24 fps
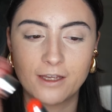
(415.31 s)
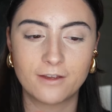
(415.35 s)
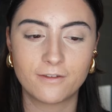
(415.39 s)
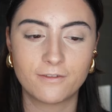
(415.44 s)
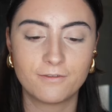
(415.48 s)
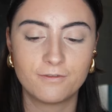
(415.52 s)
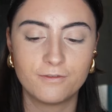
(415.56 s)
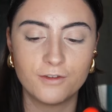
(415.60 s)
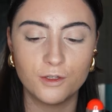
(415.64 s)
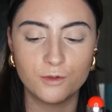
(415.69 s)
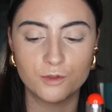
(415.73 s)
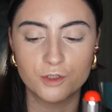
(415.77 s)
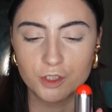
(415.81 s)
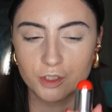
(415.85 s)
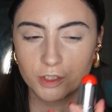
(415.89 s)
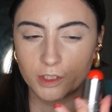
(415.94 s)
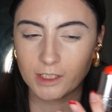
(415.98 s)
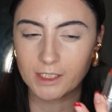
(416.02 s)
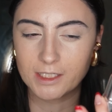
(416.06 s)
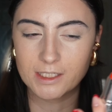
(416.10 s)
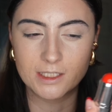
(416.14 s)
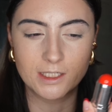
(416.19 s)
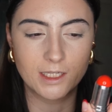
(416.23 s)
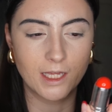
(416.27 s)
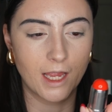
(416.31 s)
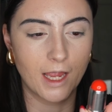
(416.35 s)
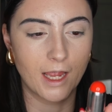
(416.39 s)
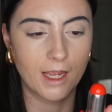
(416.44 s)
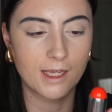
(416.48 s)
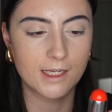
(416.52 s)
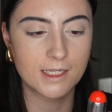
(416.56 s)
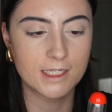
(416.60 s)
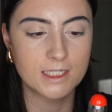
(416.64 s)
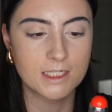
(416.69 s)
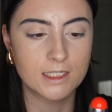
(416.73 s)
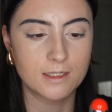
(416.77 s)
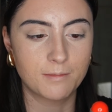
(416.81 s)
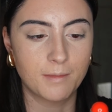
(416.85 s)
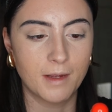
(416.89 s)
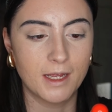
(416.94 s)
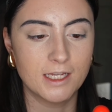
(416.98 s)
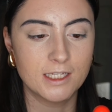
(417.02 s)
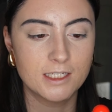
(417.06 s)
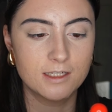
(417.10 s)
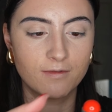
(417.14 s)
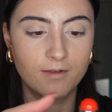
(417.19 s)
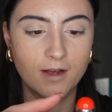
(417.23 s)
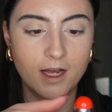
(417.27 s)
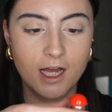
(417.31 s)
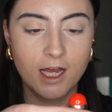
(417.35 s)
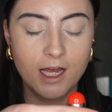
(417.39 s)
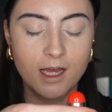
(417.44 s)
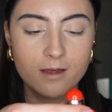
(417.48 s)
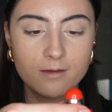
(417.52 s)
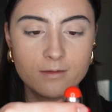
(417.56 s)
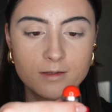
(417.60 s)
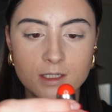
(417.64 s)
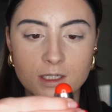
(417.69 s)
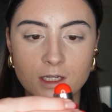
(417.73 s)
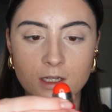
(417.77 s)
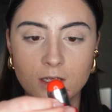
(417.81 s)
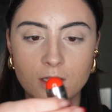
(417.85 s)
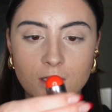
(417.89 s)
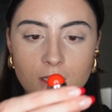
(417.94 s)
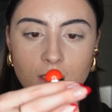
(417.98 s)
futuristic space vibes.